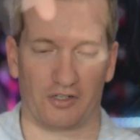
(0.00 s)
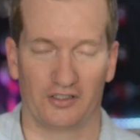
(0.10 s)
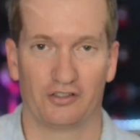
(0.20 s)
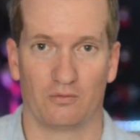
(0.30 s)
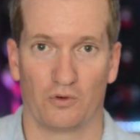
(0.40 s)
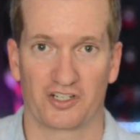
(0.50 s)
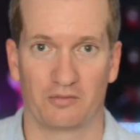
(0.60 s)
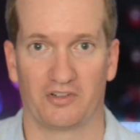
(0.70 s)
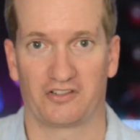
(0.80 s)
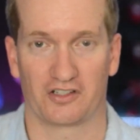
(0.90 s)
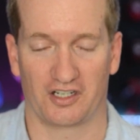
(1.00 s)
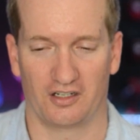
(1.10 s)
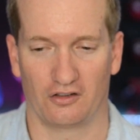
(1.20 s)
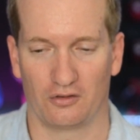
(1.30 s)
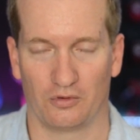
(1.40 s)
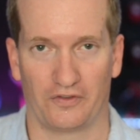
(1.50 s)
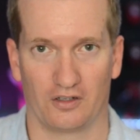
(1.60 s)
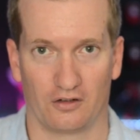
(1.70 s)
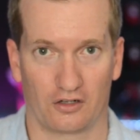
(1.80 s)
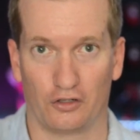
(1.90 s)
it into the washing machine along with
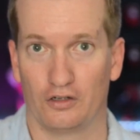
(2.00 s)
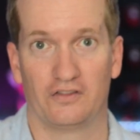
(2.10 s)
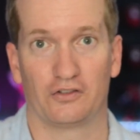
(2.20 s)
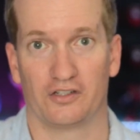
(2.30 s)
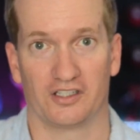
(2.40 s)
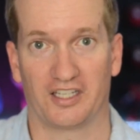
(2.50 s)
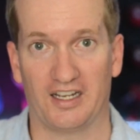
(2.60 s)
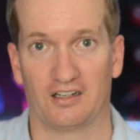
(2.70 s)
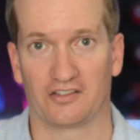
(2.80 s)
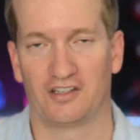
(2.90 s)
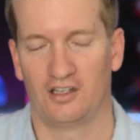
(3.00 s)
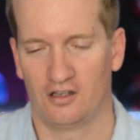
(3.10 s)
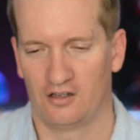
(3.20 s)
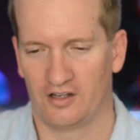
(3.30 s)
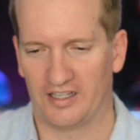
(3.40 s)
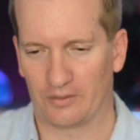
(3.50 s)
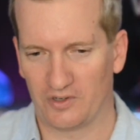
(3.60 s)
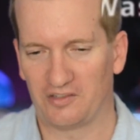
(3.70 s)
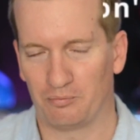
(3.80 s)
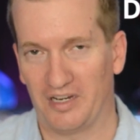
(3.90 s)
your clothes or your towels. And the
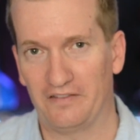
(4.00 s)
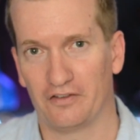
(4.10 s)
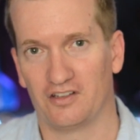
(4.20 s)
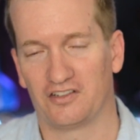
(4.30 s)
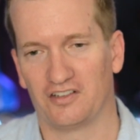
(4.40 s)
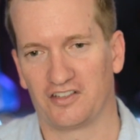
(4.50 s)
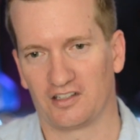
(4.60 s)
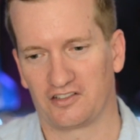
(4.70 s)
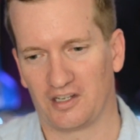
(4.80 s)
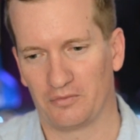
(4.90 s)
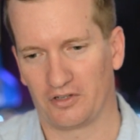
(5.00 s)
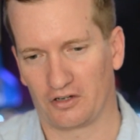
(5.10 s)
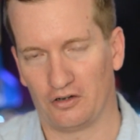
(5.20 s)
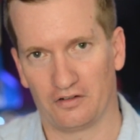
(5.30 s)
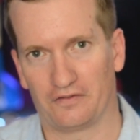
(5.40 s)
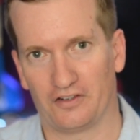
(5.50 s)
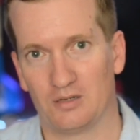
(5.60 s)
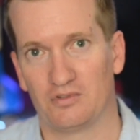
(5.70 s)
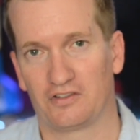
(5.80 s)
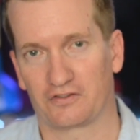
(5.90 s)
reason being for this is that some of the cotton
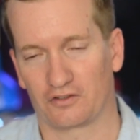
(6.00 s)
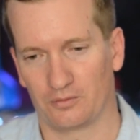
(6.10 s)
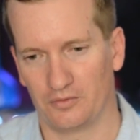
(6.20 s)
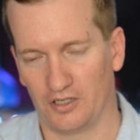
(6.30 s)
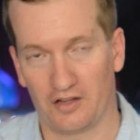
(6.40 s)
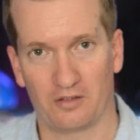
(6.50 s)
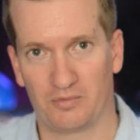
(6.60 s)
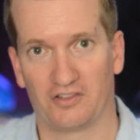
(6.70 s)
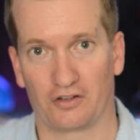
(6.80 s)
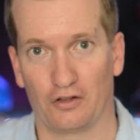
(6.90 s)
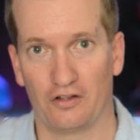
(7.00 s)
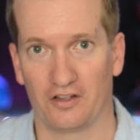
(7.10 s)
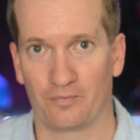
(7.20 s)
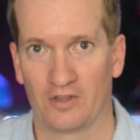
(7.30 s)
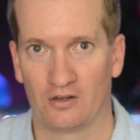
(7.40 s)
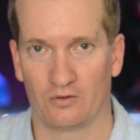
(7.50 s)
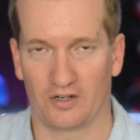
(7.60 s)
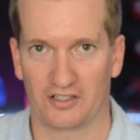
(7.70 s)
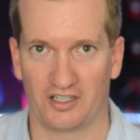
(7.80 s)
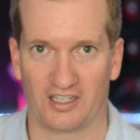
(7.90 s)
fibers from your other bits of clothing would
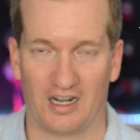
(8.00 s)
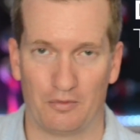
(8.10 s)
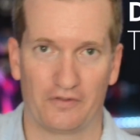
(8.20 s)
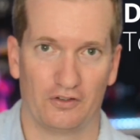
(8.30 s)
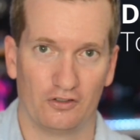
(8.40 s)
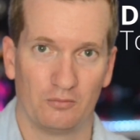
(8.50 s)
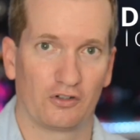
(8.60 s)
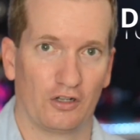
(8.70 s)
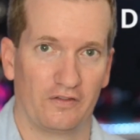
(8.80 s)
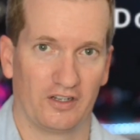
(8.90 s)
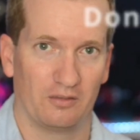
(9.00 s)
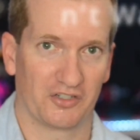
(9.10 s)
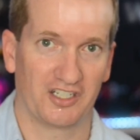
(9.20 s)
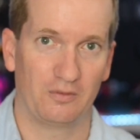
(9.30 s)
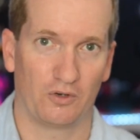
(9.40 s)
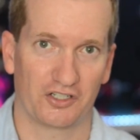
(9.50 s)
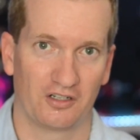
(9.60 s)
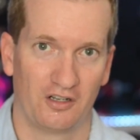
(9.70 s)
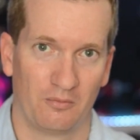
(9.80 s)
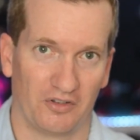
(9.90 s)
actually come off your normal clothing in the machine wash,
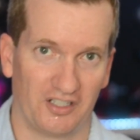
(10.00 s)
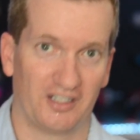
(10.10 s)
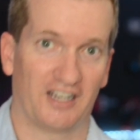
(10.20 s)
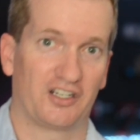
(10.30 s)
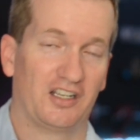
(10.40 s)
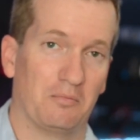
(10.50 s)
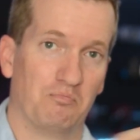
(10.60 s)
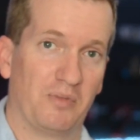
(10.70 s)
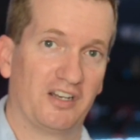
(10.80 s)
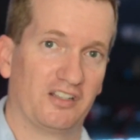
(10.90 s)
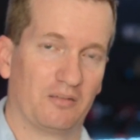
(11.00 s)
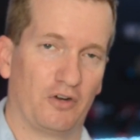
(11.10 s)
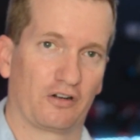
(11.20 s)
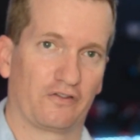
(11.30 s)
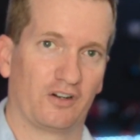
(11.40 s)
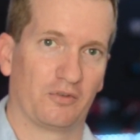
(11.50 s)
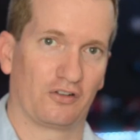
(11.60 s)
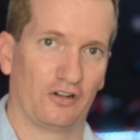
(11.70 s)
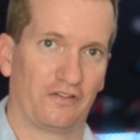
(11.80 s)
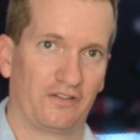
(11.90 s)
but then actually embed in the microfiber
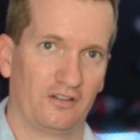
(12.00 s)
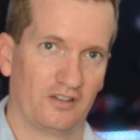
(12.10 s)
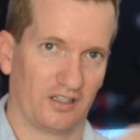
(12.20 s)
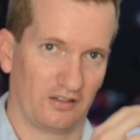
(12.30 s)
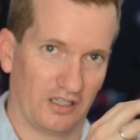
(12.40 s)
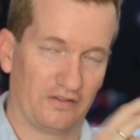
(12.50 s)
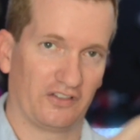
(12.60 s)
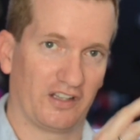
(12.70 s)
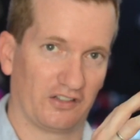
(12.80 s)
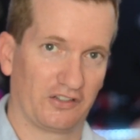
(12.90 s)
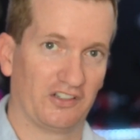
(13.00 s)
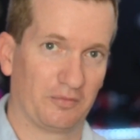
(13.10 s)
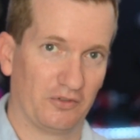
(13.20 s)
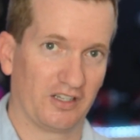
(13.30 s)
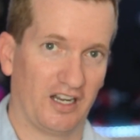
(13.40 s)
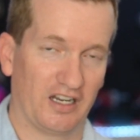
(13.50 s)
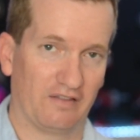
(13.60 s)
cloth at levels that are so small you can't